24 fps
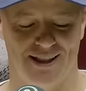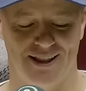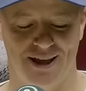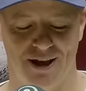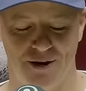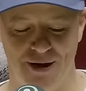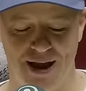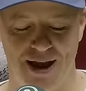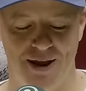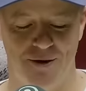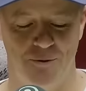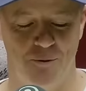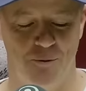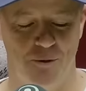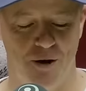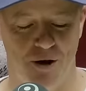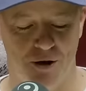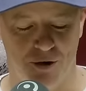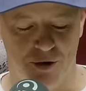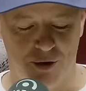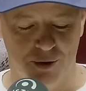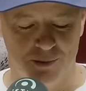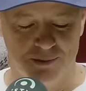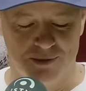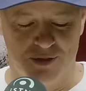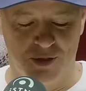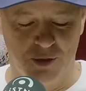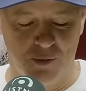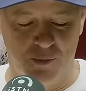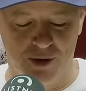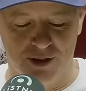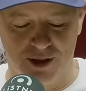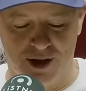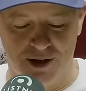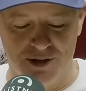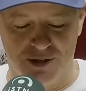Hello and welcome to
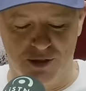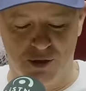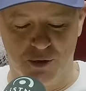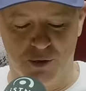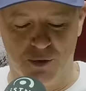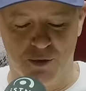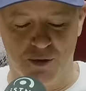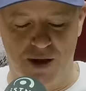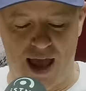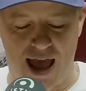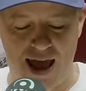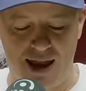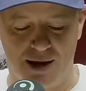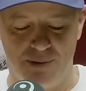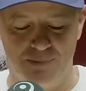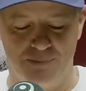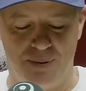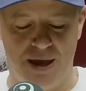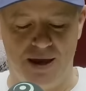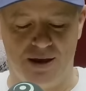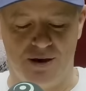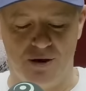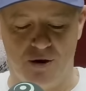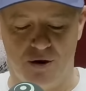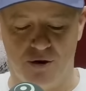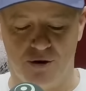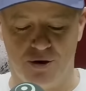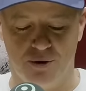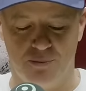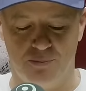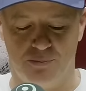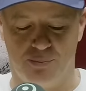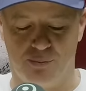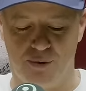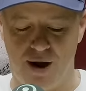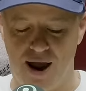Willow Talk. Adam Peacock
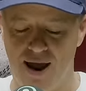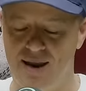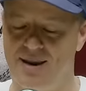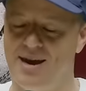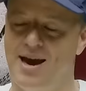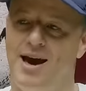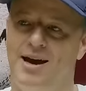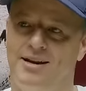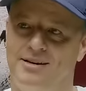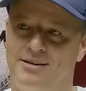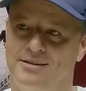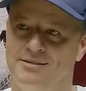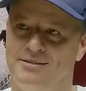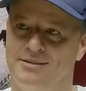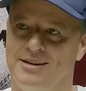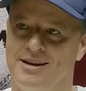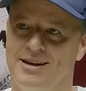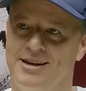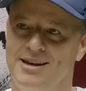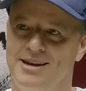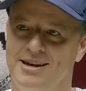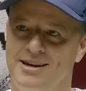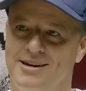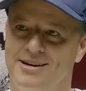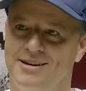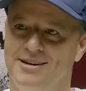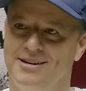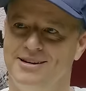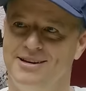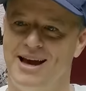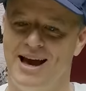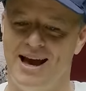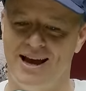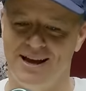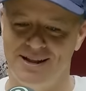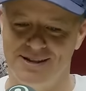and Brad Haddon here.
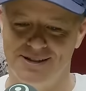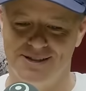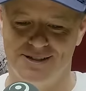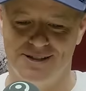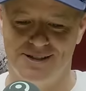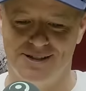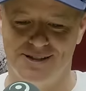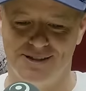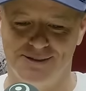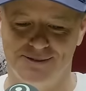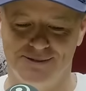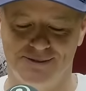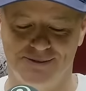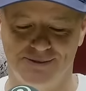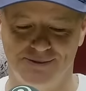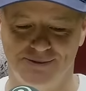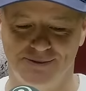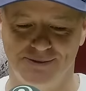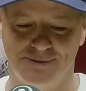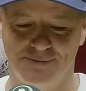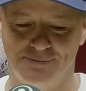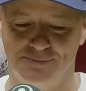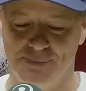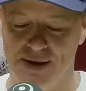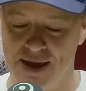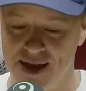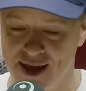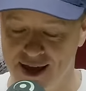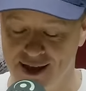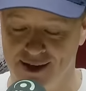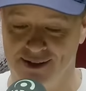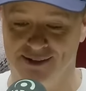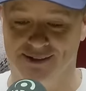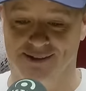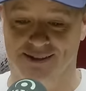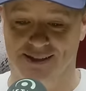Hads,
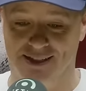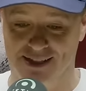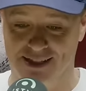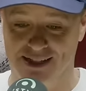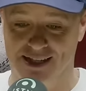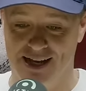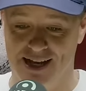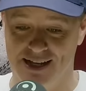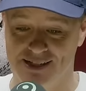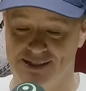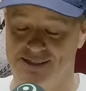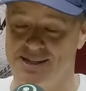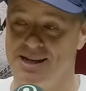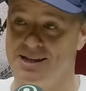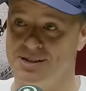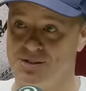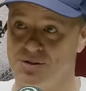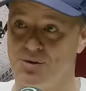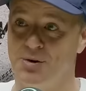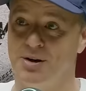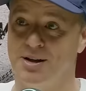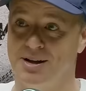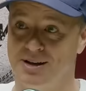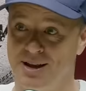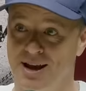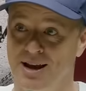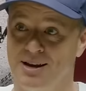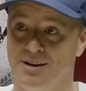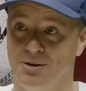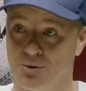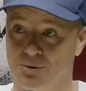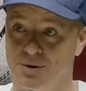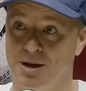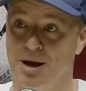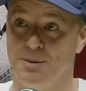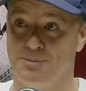man, has Test cricket had a
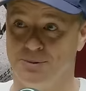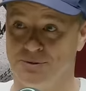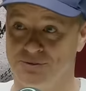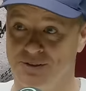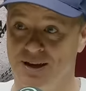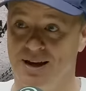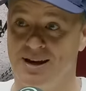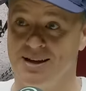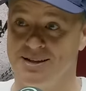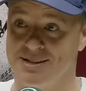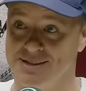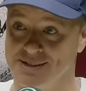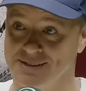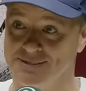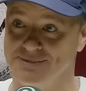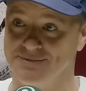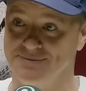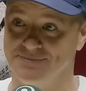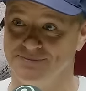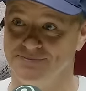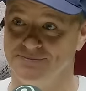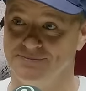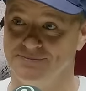good couple of days?